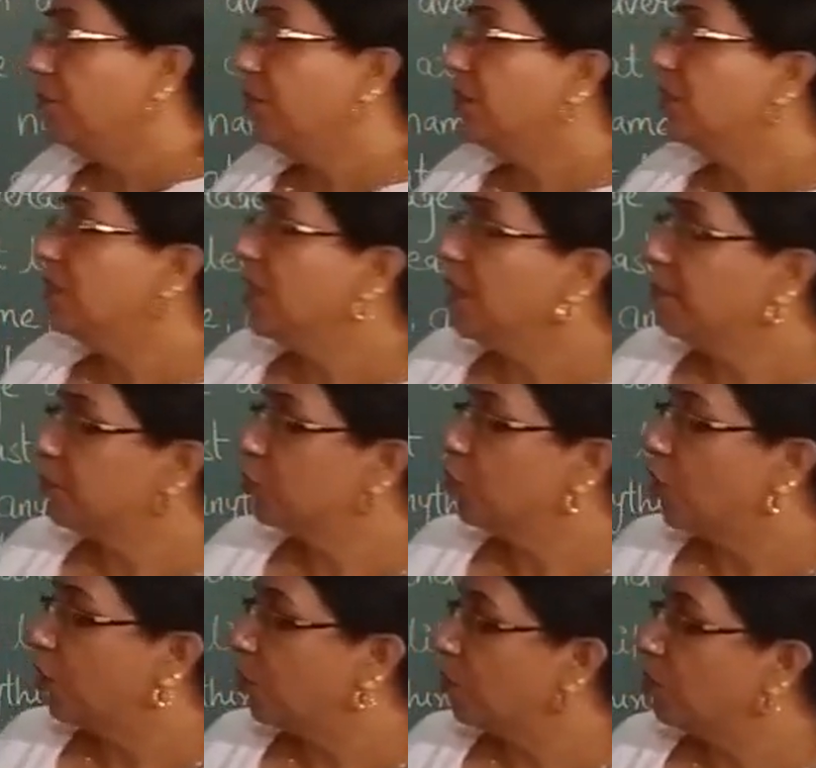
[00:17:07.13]
with deep
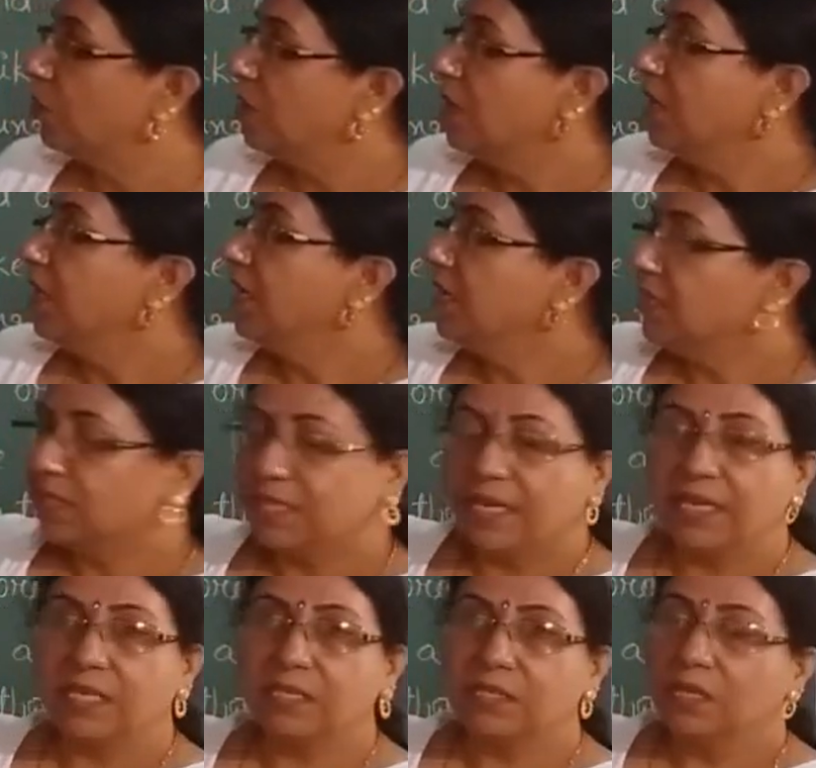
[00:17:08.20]
sorrow. He
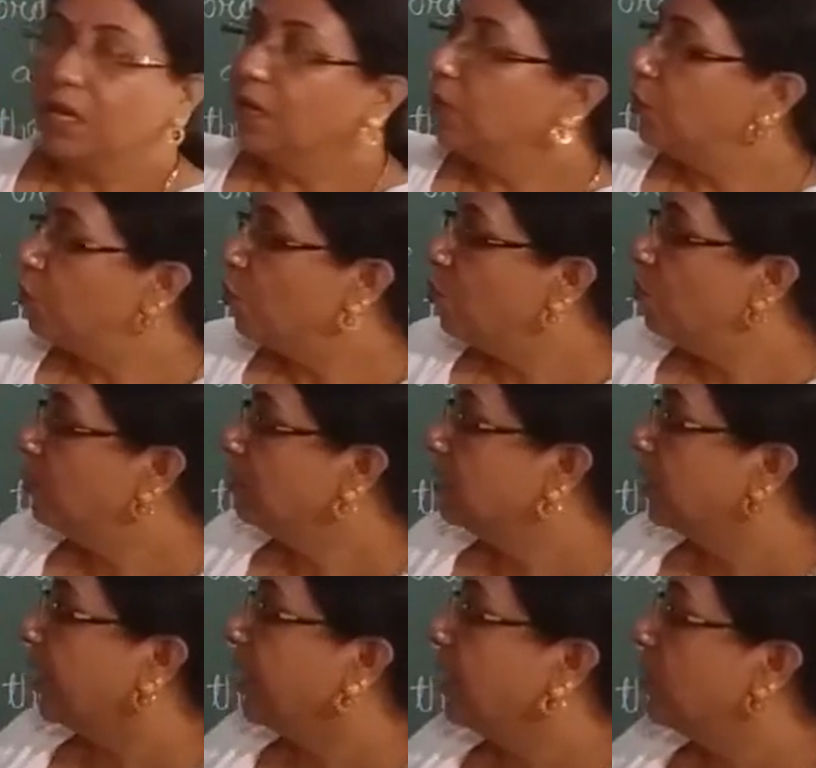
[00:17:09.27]
says, don't
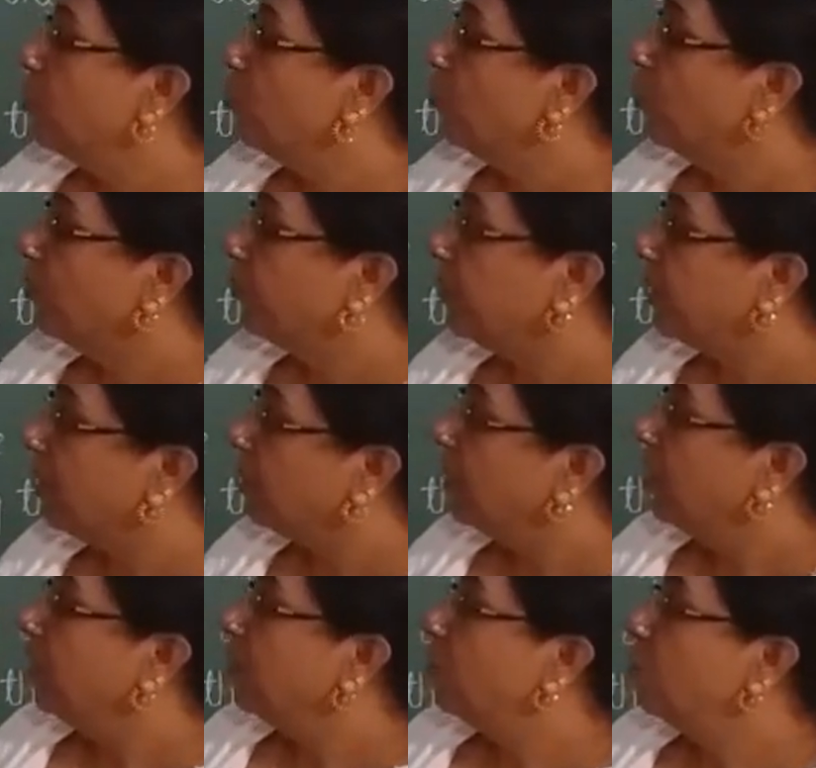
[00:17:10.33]
ignore me,
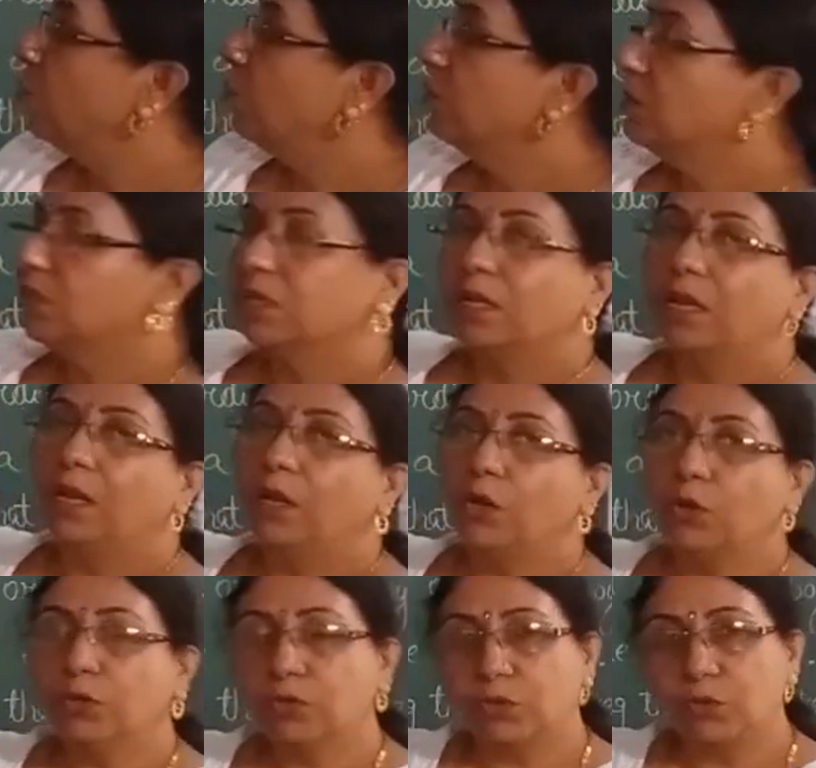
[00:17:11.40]
don't
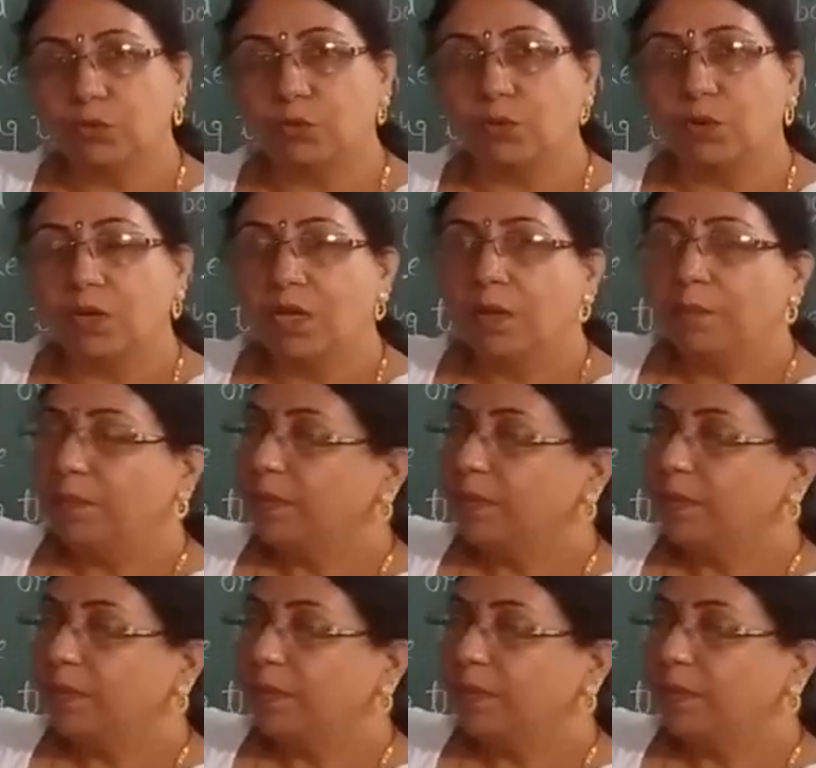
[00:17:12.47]
look through.